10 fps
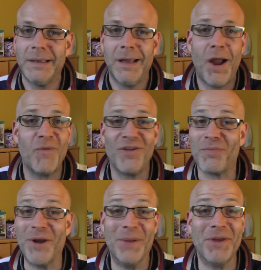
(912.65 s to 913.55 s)
hopefully
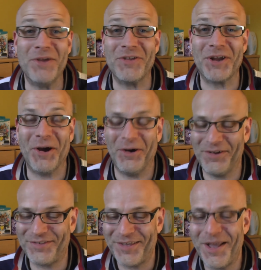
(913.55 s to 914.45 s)
it's been amusing,
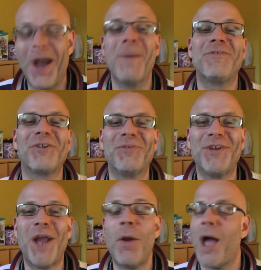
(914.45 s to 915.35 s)
guys. Hope you enjoyed the
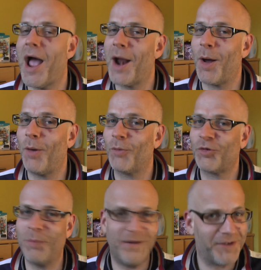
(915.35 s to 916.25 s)
video, and I'll
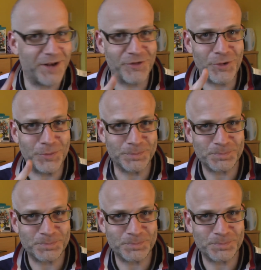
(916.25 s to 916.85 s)
speak to you again soon.